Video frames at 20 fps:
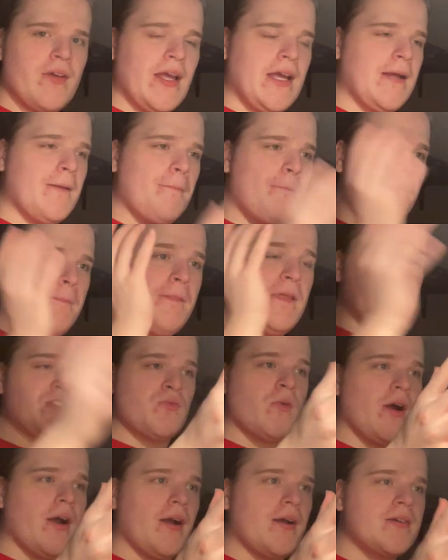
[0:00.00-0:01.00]
Like
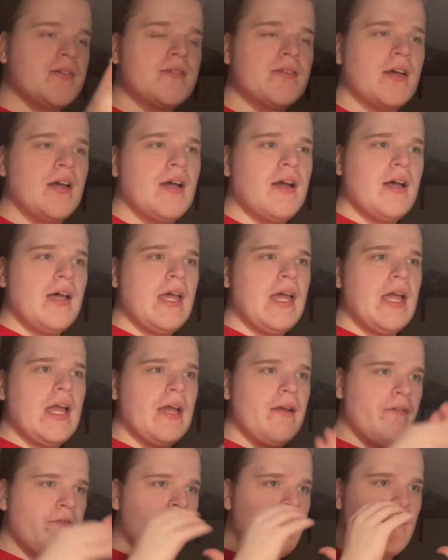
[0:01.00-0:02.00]
this works.
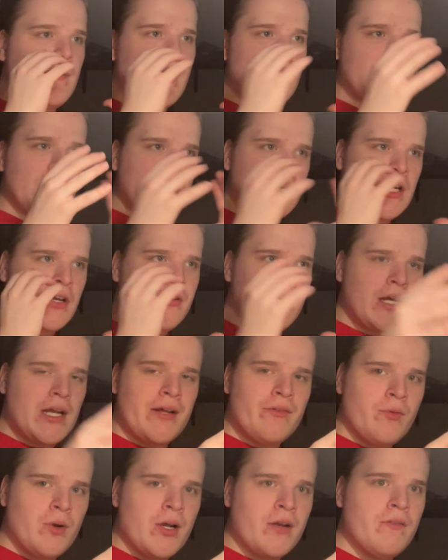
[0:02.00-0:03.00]
For my like
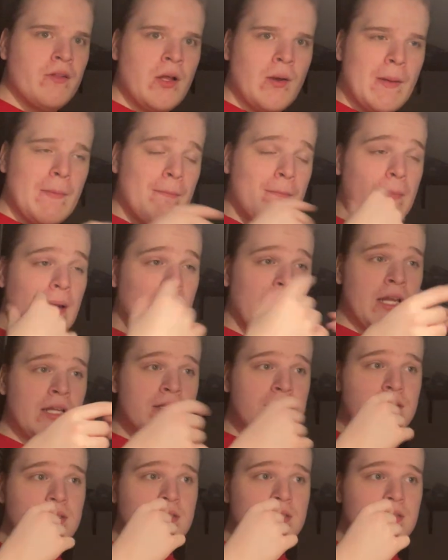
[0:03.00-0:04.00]
creative workflow, it
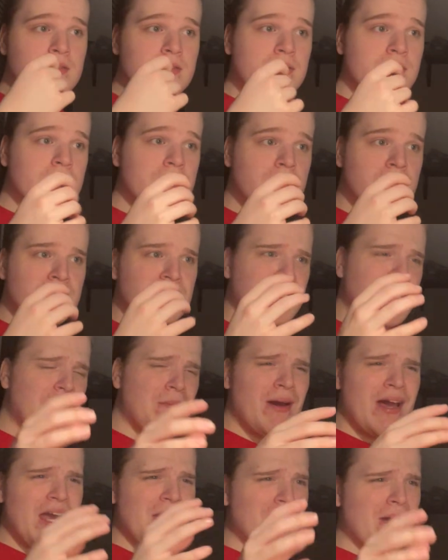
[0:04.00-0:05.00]

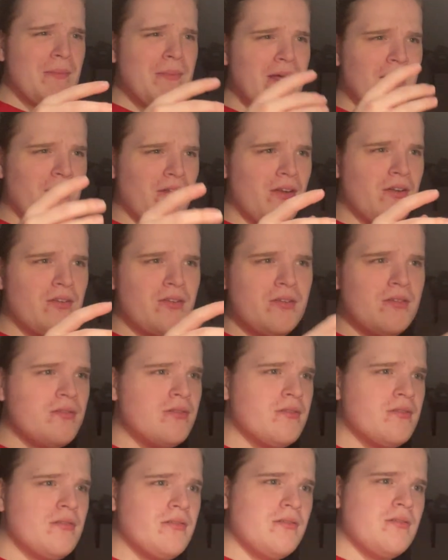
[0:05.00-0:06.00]
might be a
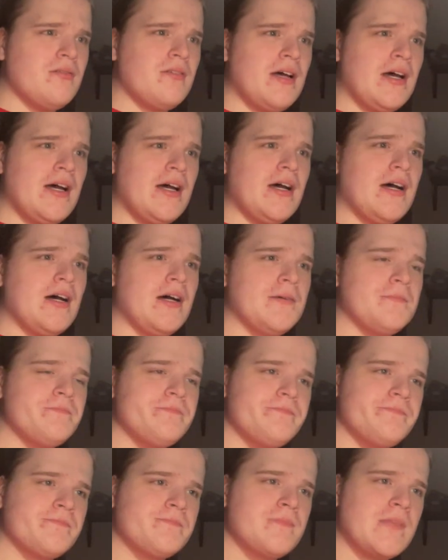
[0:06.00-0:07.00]
little
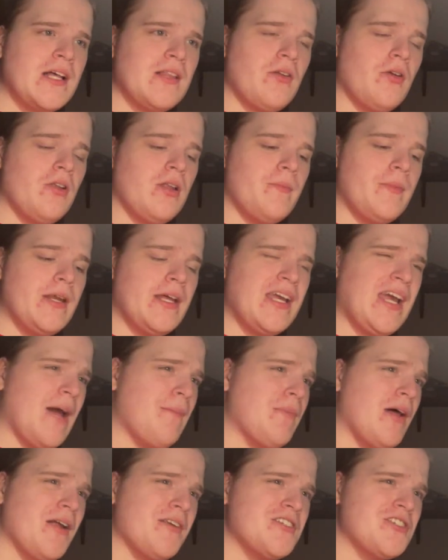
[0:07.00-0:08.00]
limiting.
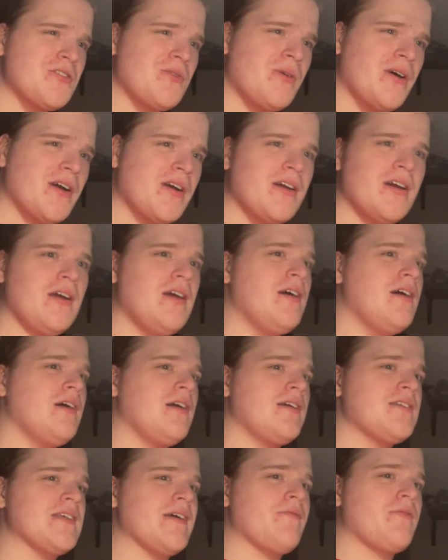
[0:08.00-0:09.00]
I'm not sure
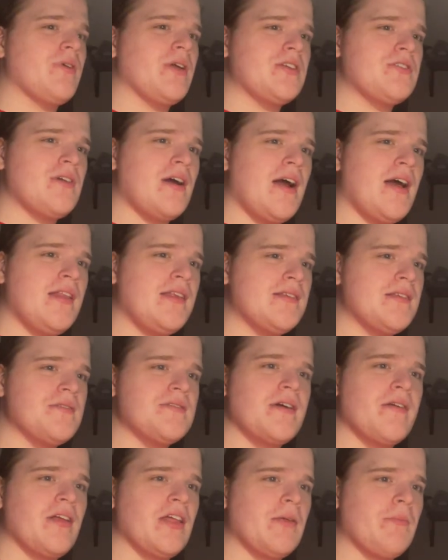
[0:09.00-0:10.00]
because I haven't really tried because
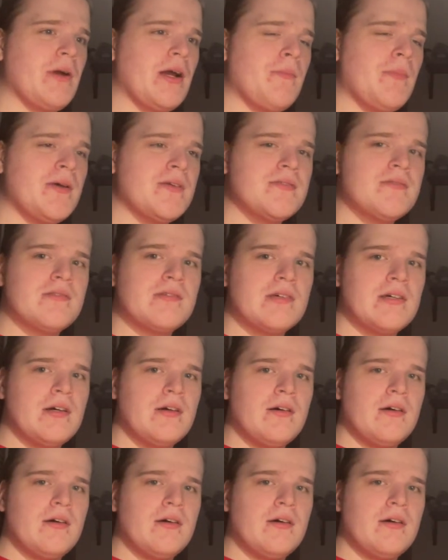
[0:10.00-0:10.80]
it's not really the purpose.